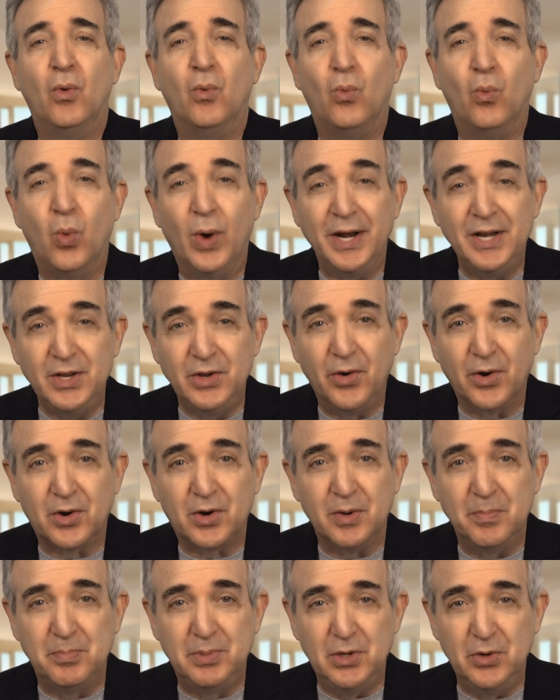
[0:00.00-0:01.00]
what your
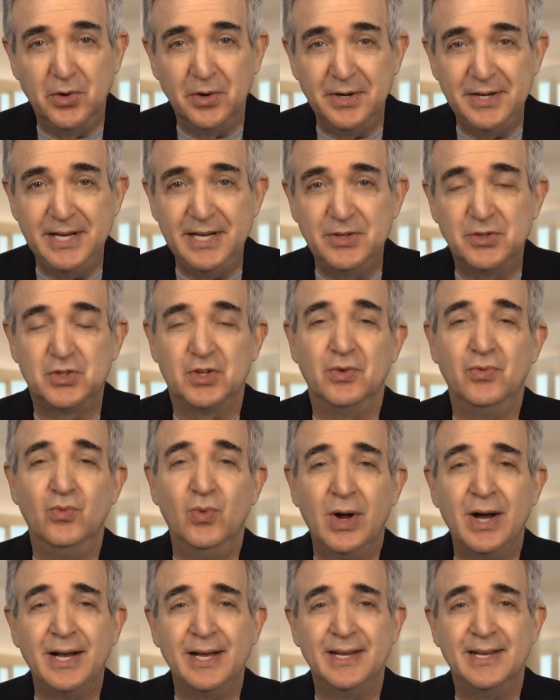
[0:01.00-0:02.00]
computer needs to
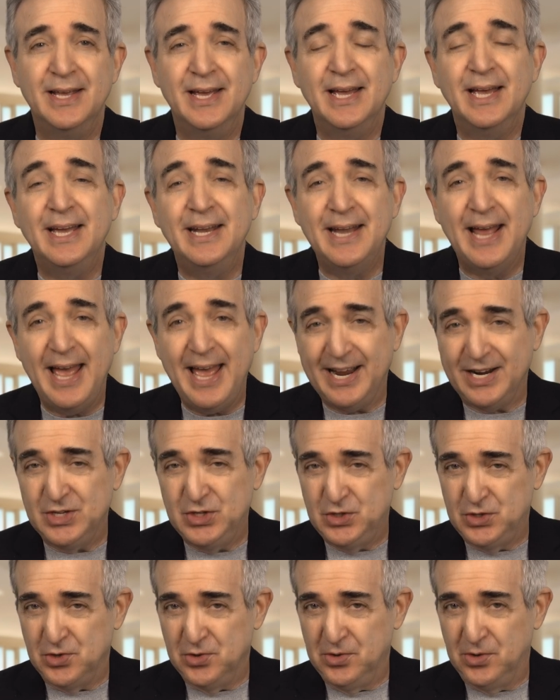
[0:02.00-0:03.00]
run an
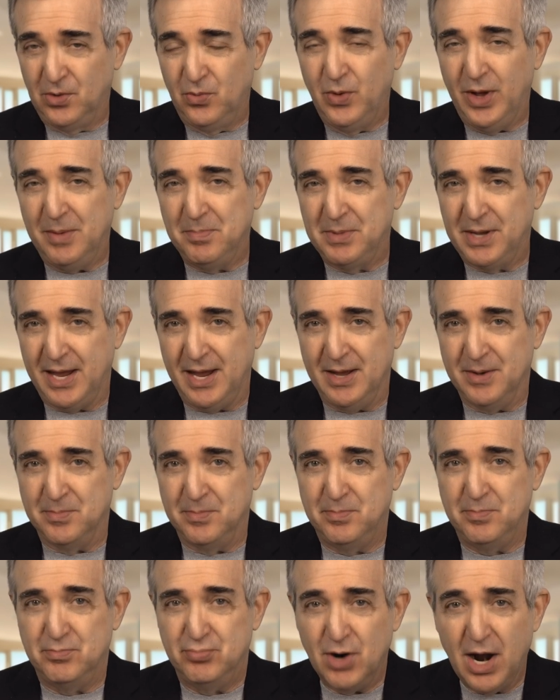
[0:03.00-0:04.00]
external
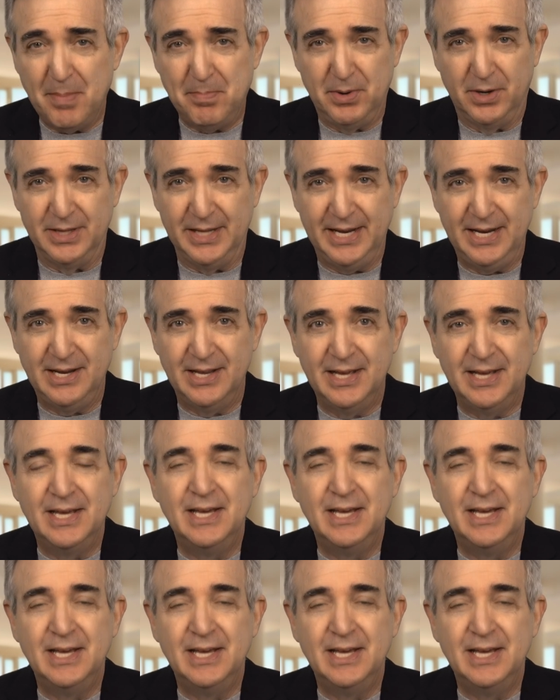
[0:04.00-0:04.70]
webcam properly,